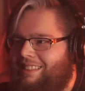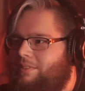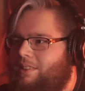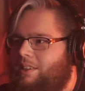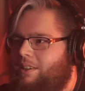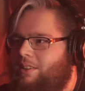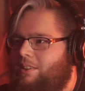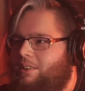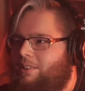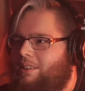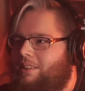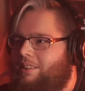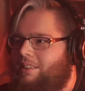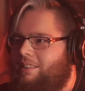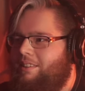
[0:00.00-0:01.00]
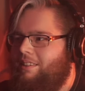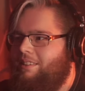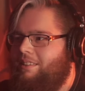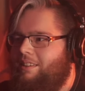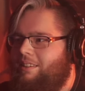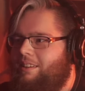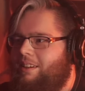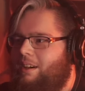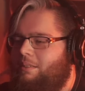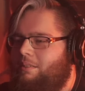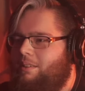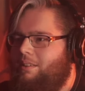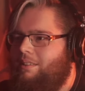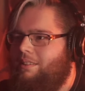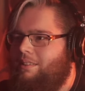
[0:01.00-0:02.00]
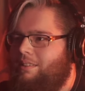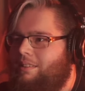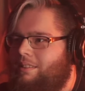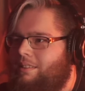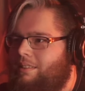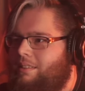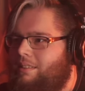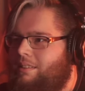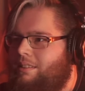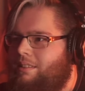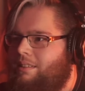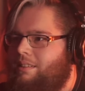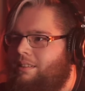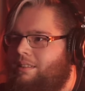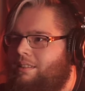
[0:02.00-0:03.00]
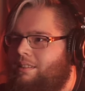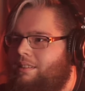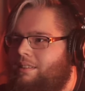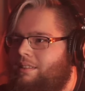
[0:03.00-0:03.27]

No, no, no, no, no, no. Oh, oh, oh my